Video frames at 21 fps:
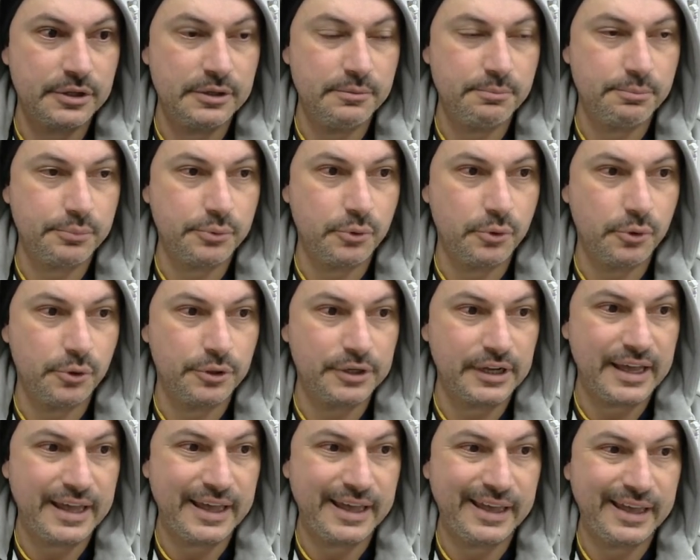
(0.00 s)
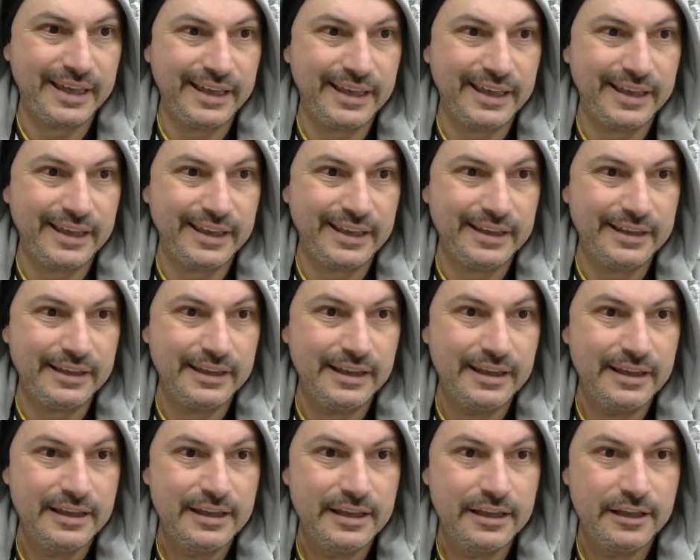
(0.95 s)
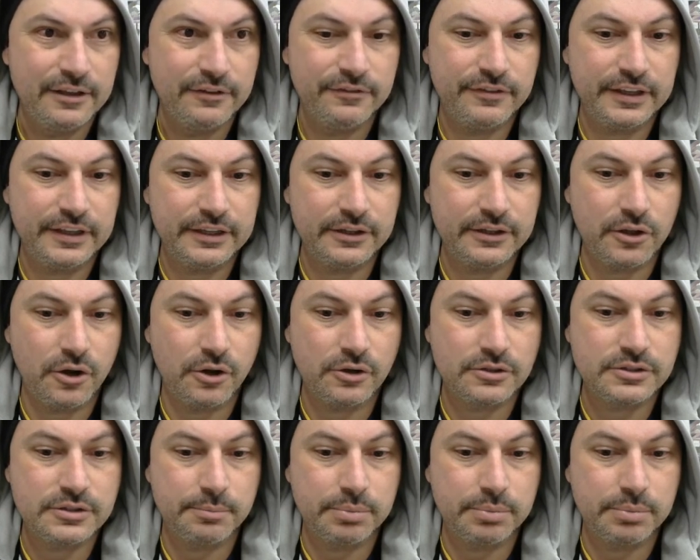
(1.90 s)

to import a vlog to